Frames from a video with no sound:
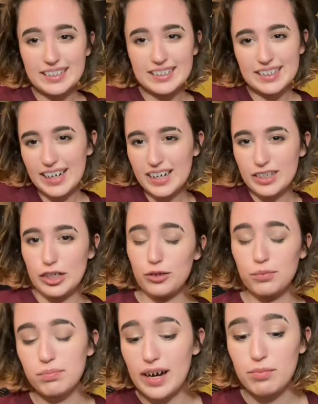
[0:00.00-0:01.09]
I don't know,
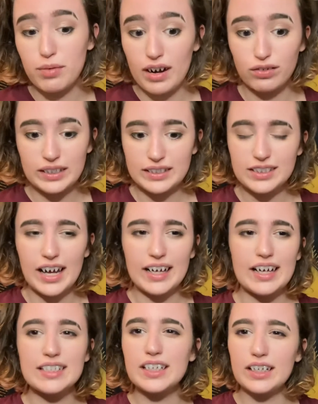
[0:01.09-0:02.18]
my preference, I
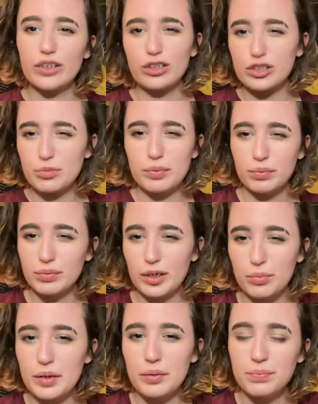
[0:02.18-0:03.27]
guess. It looks a little
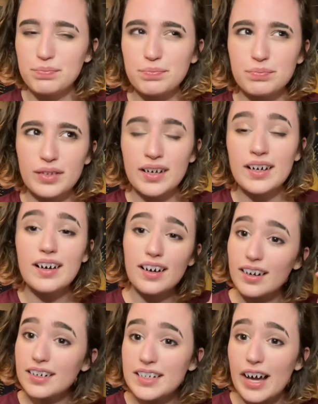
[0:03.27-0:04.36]
bit
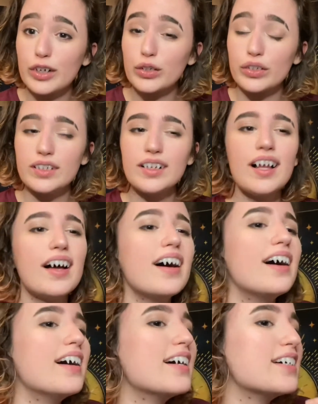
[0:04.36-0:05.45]
unnatural,
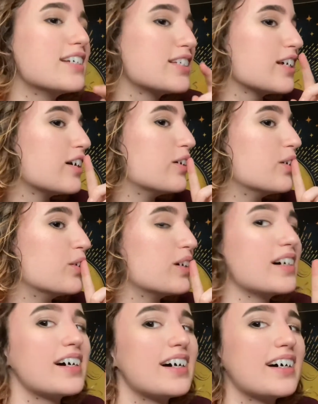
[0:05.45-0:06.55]
so
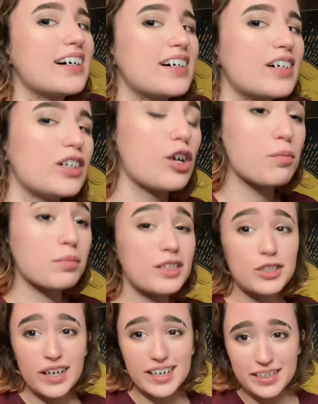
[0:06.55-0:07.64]
I'm gonna
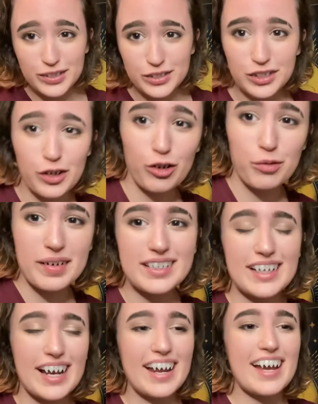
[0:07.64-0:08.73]
try to show the best
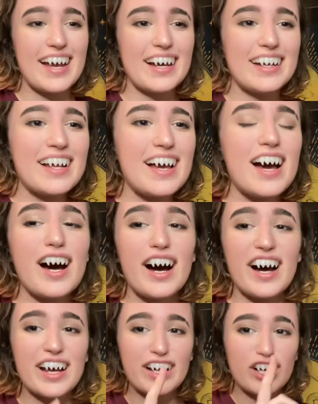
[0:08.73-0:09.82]
that I can.
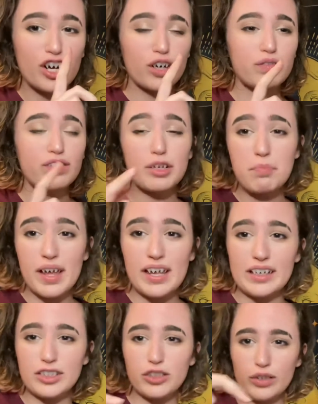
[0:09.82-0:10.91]
I curved them
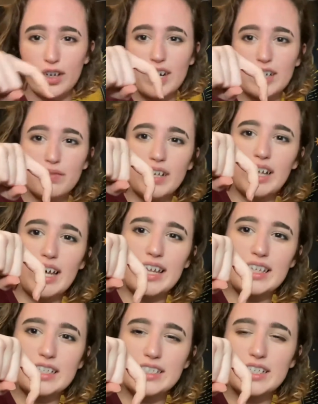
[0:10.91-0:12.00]
in, so they're kind of at like
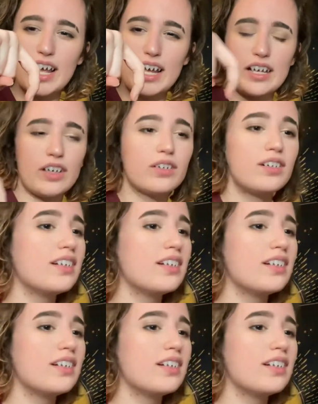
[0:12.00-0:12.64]
this angle.